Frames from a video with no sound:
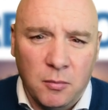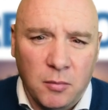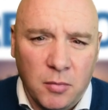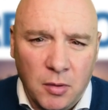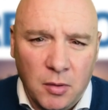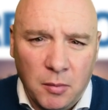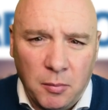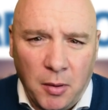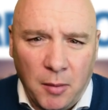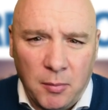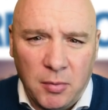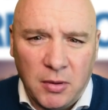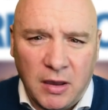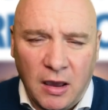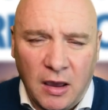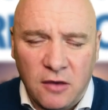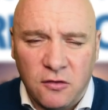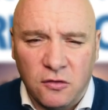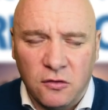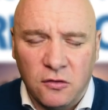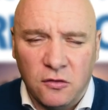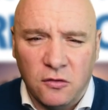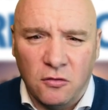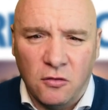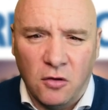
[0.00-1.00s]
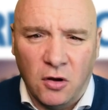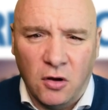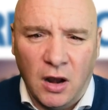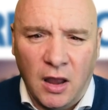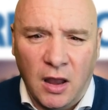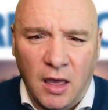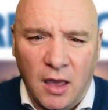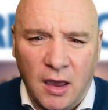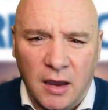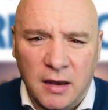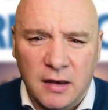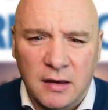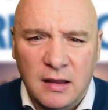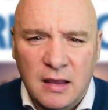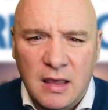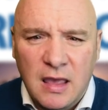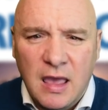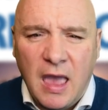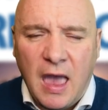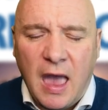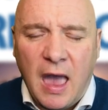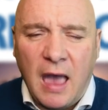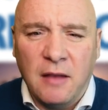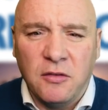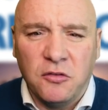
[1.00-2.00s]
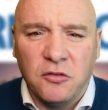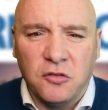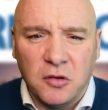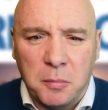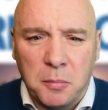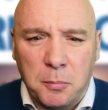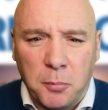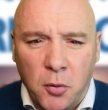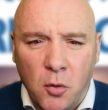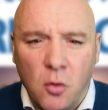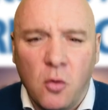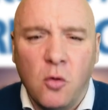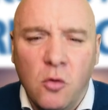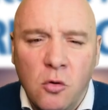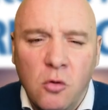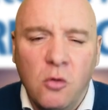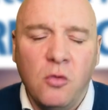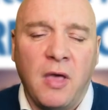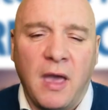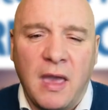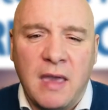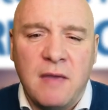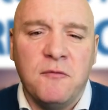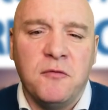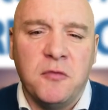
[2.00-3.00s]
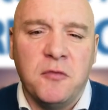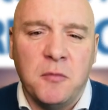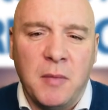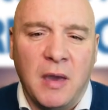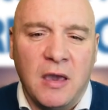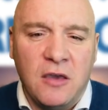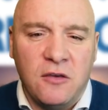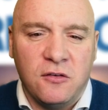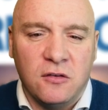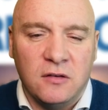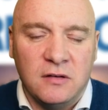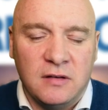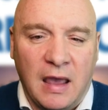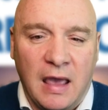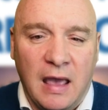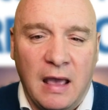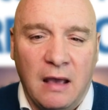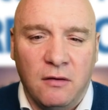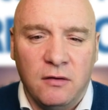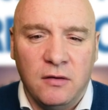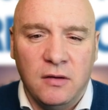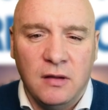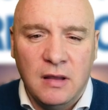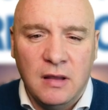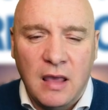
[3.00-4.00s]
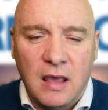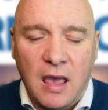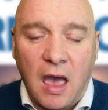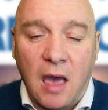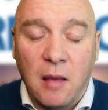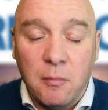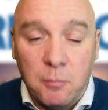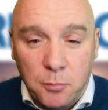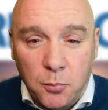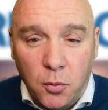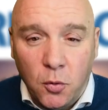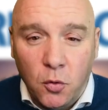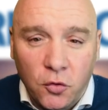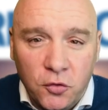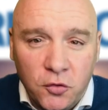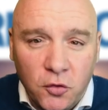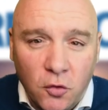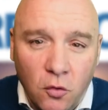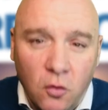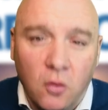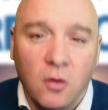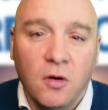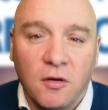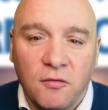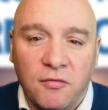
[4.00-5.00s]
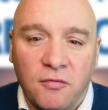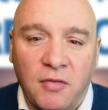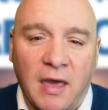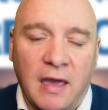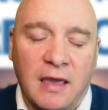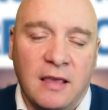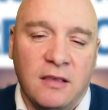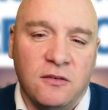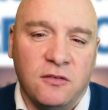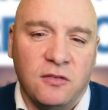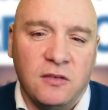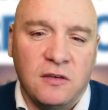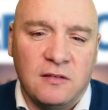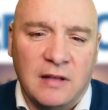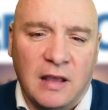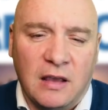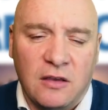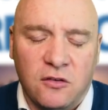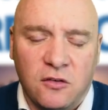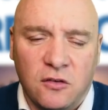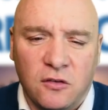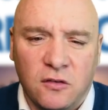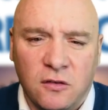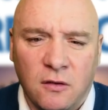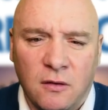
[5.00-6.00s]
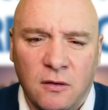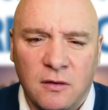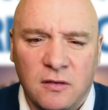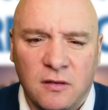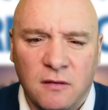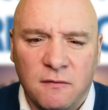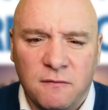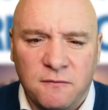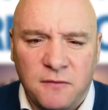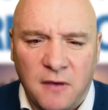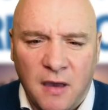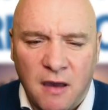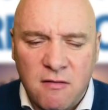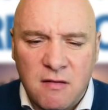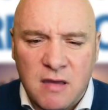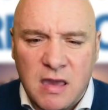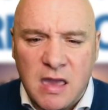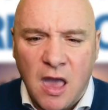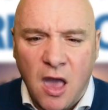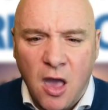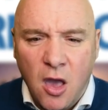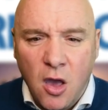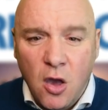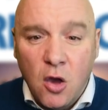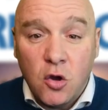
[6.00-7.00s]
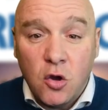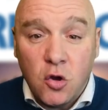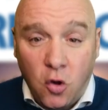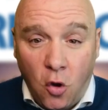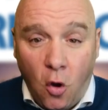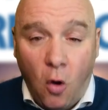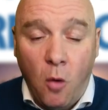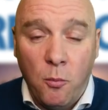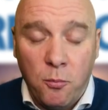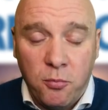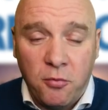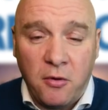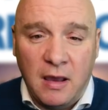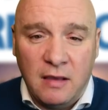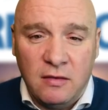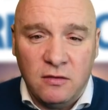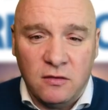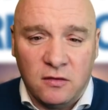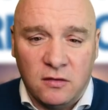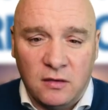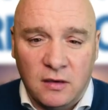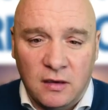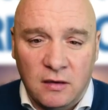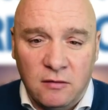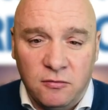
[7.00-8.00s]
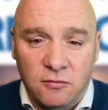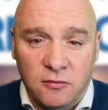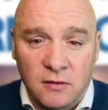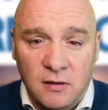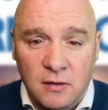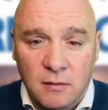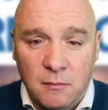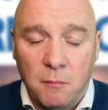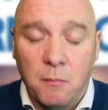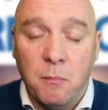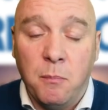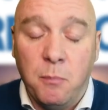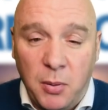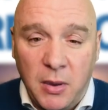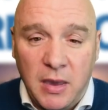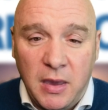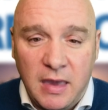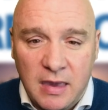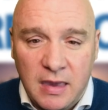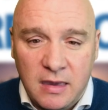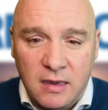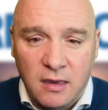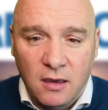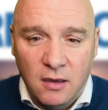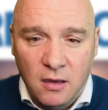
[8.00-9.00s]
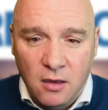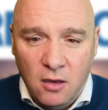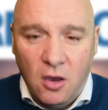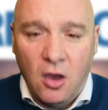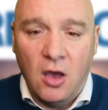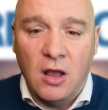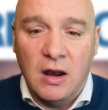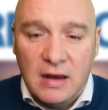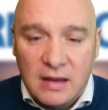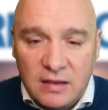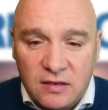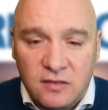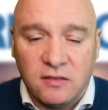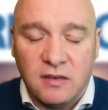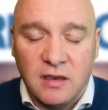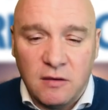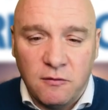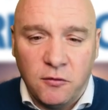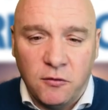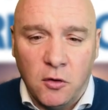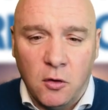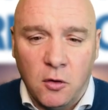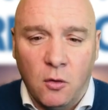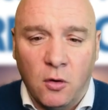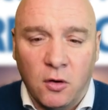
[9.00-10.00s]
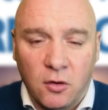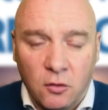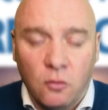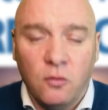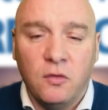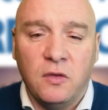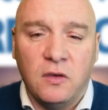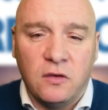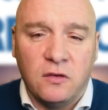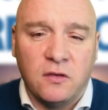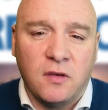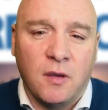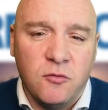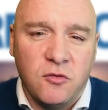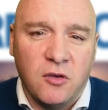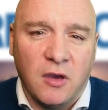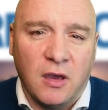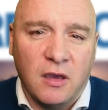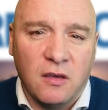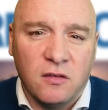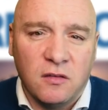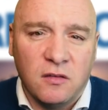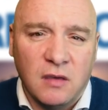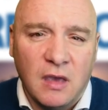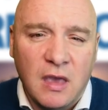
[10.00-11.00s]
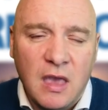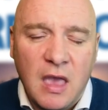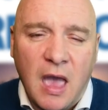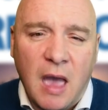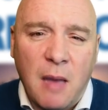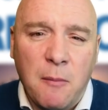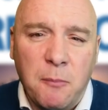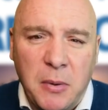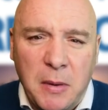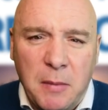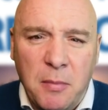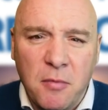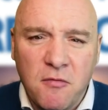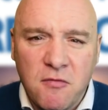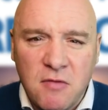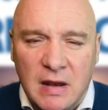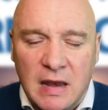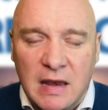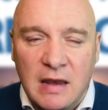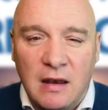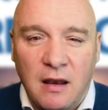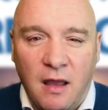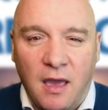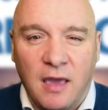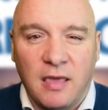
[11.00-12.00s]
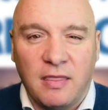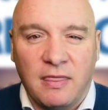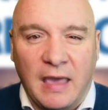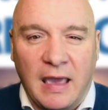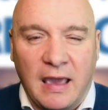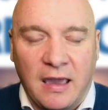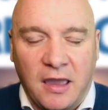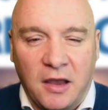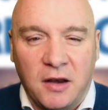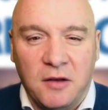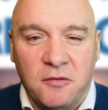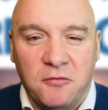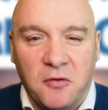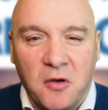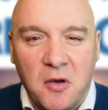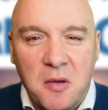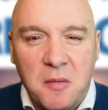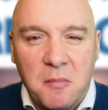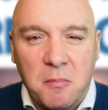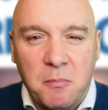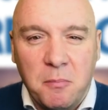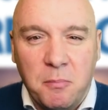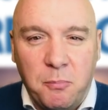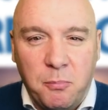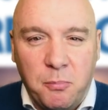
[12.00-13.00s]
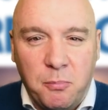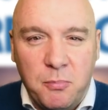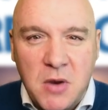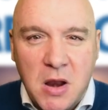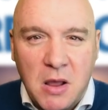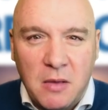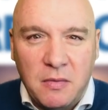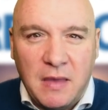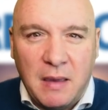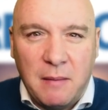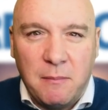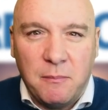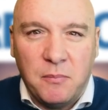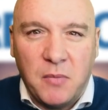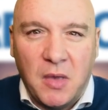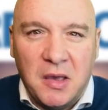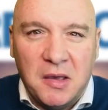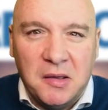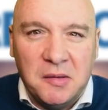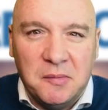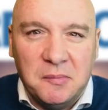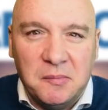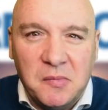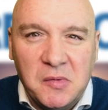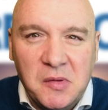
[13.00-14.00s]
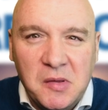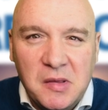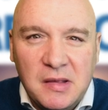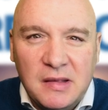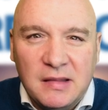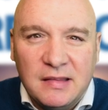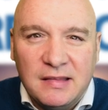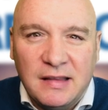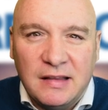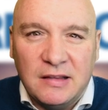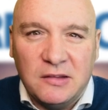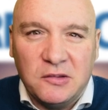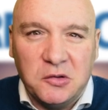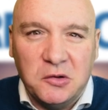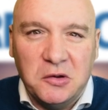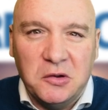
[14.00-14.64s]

publications or online, and sort of put all that information down and poured all of that into these lectures. So it's a very comprehensive, big, holistic view on all these subjects, and people really like that kind of that